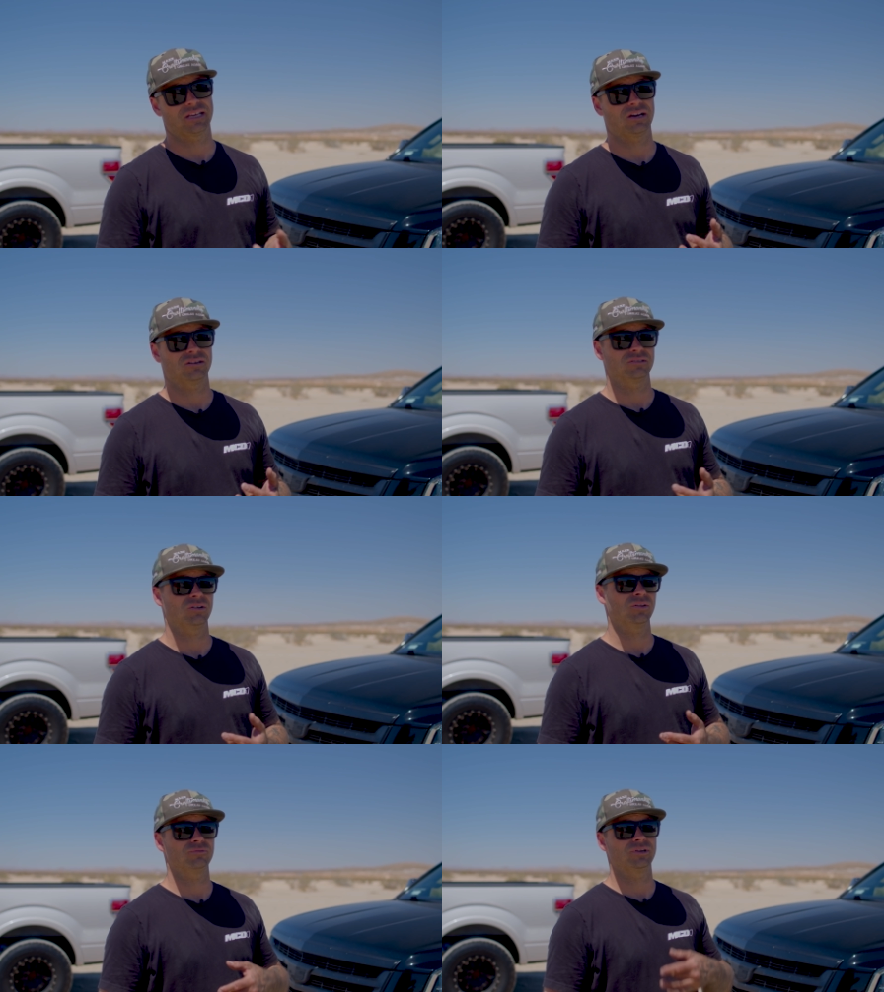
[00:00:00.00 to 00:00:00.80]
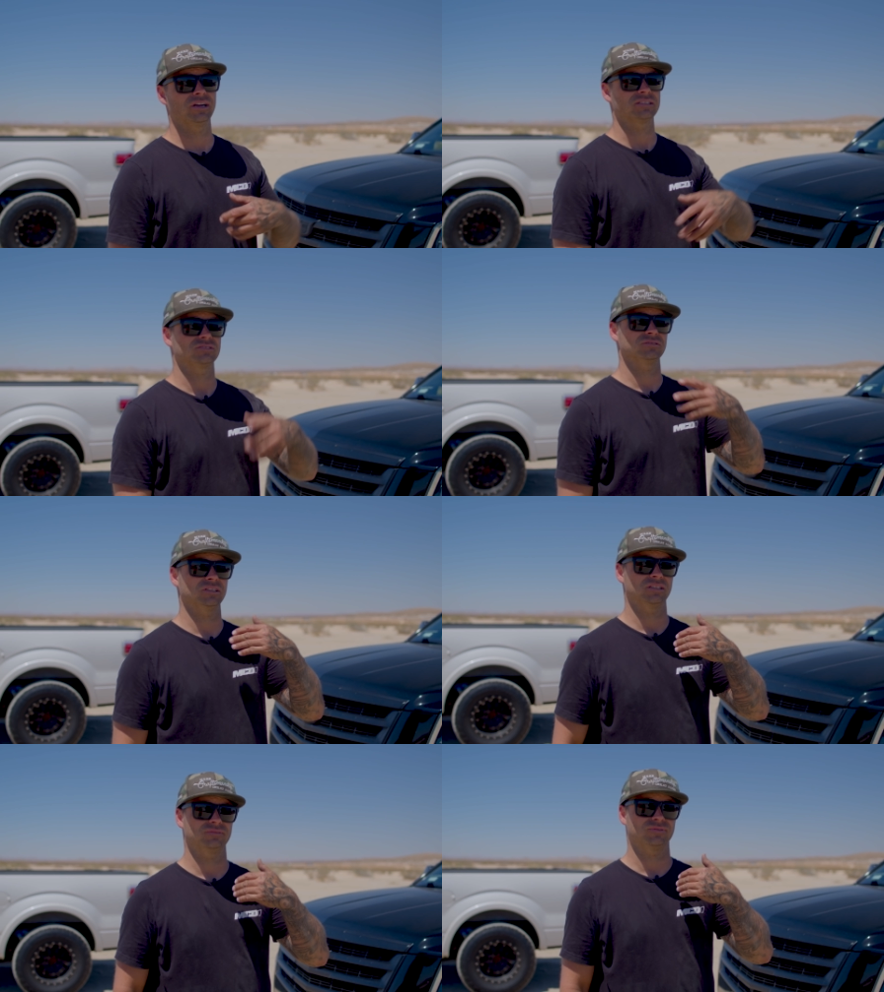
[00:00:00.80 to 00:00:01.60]
out, all the rear axle
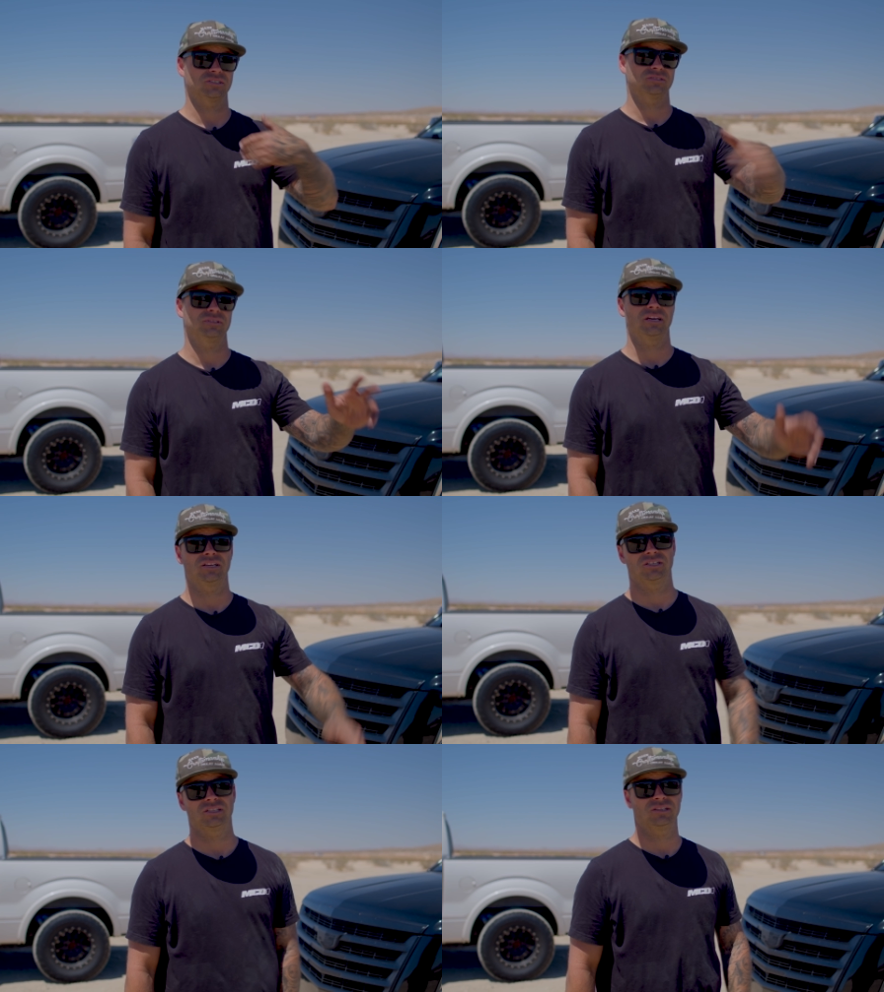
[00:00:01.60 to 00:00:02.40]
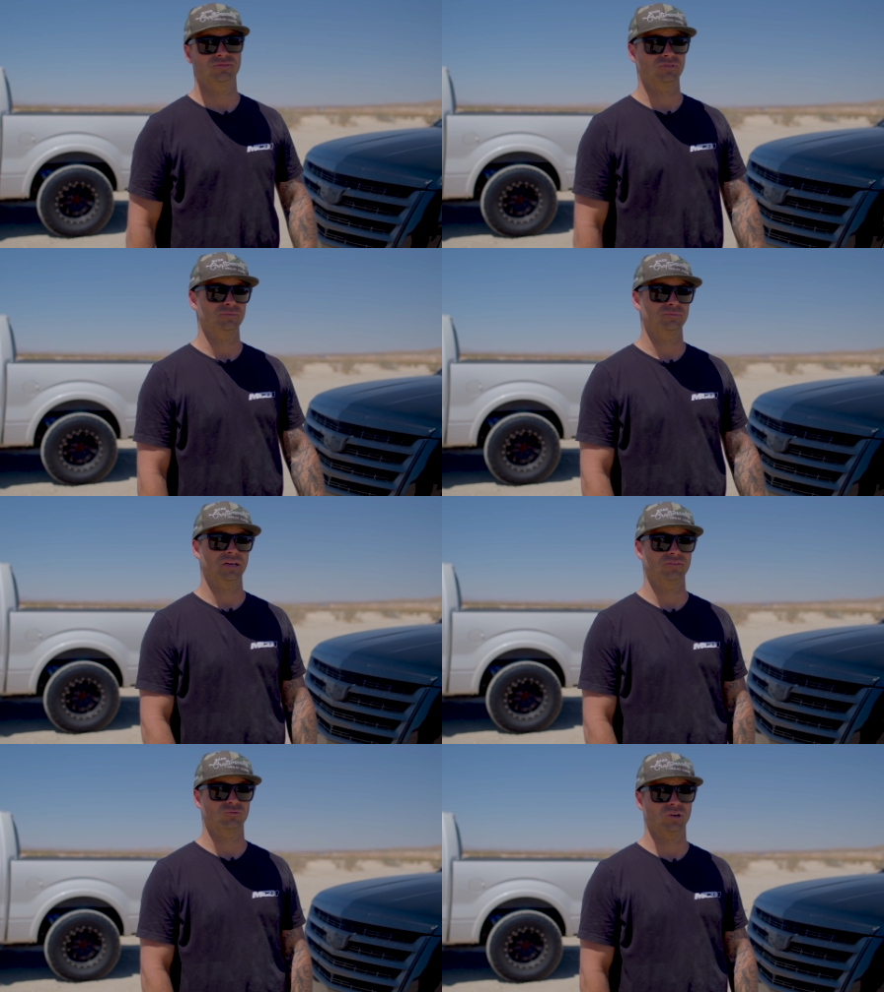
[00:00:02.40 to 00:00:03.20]
kind of freshened. A J did from
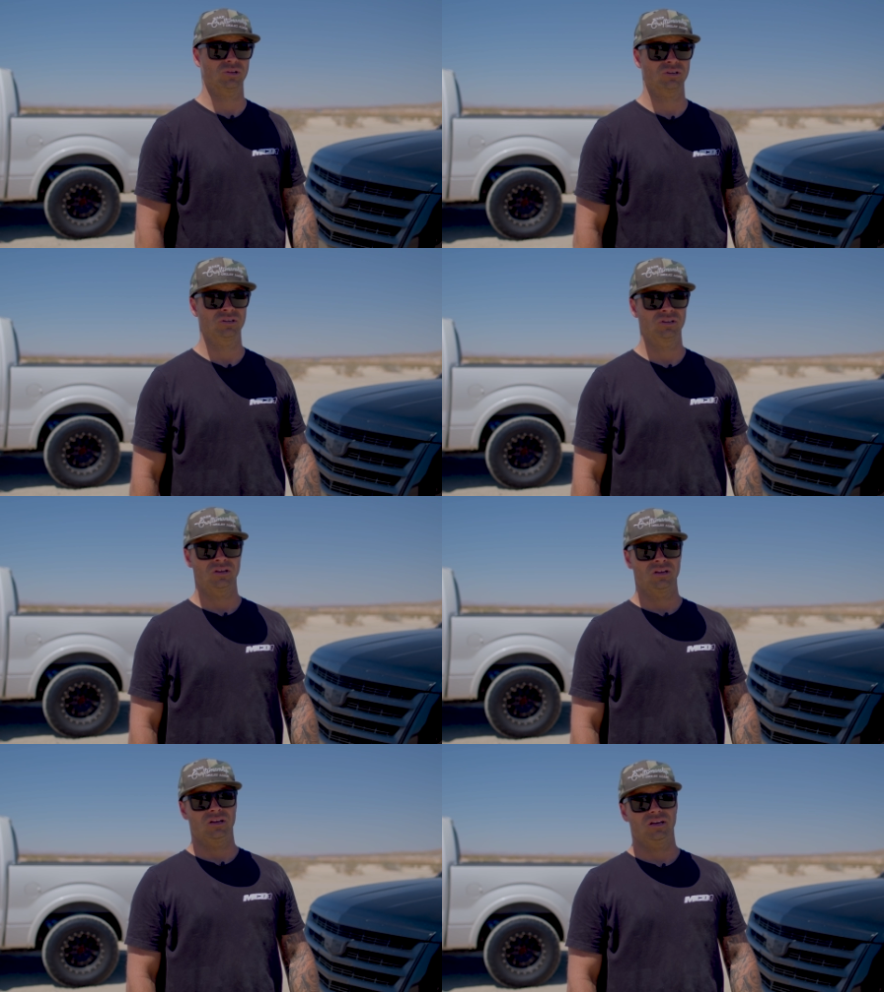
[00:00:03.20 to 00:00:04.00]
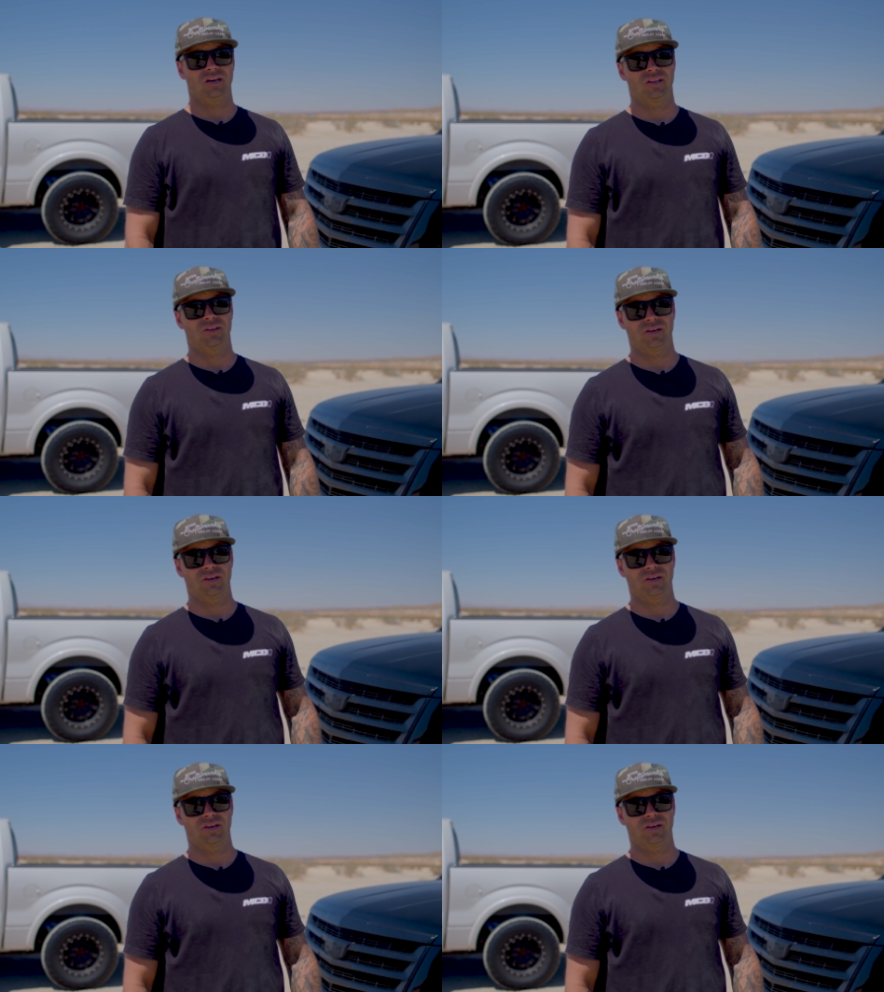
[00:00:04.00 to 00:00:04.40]
Evan Weller. And